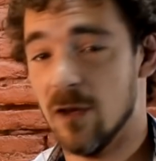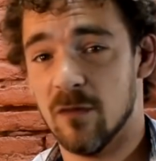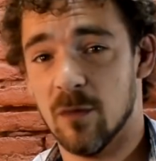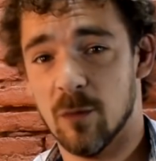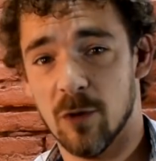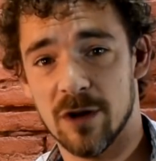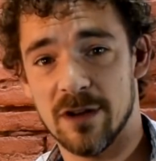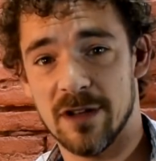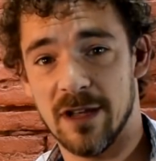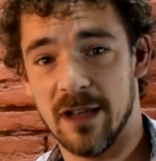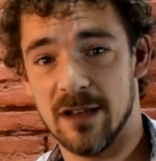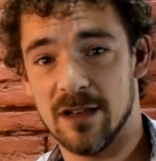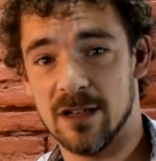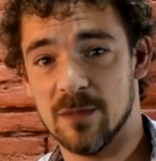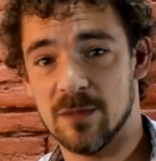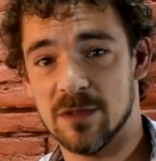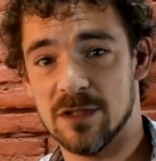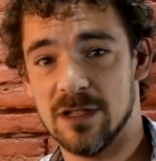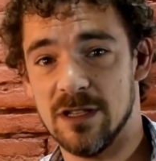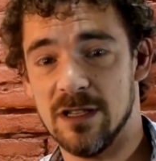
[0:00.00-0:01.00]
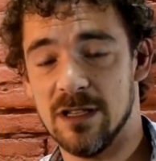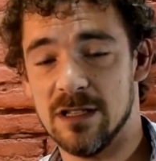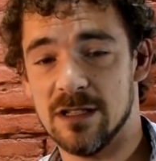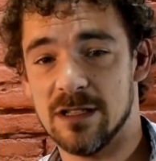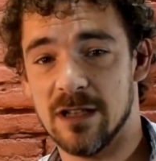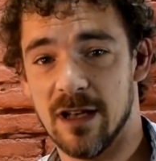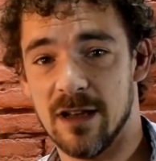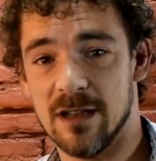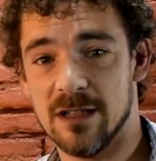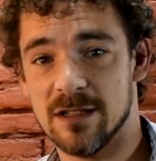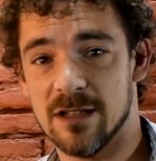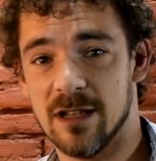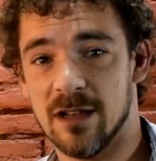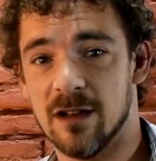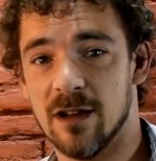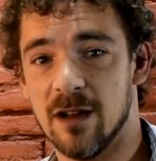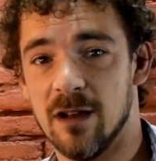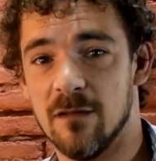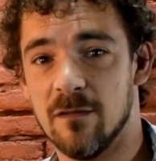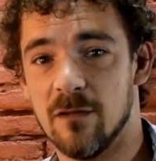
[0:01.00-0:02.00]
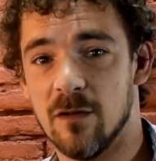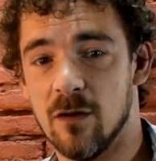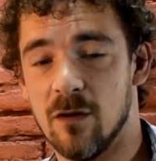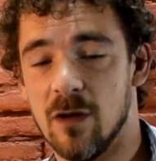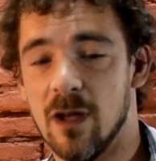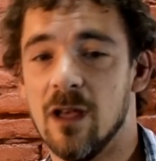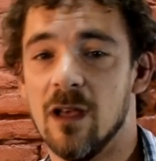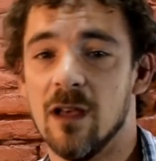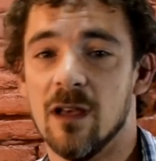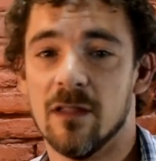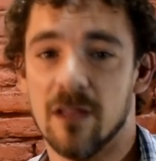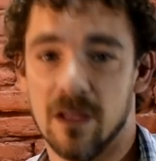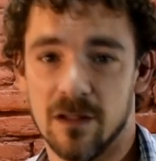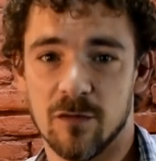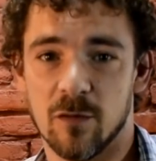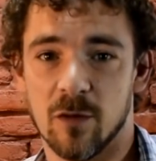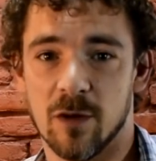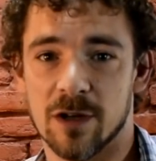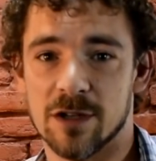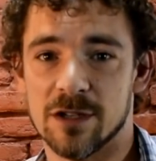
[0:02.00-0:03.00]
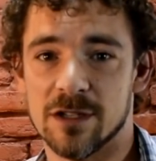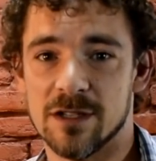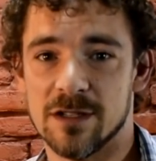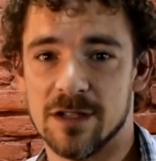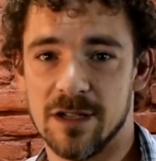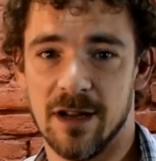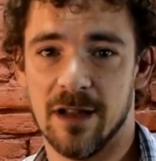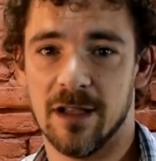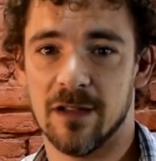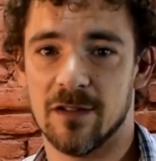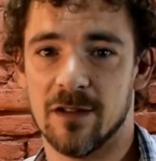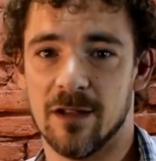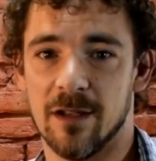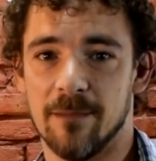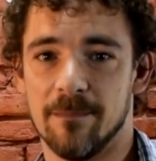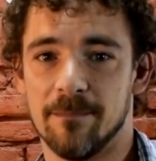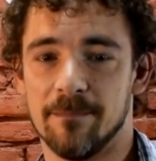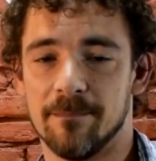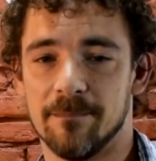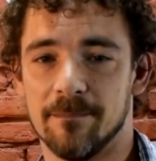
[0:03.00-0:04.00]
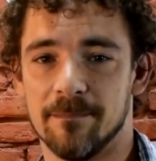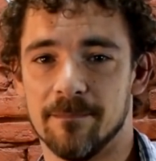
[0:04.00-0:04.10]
for more techie tips, see Tech.info. Thanks for watching. See you next time.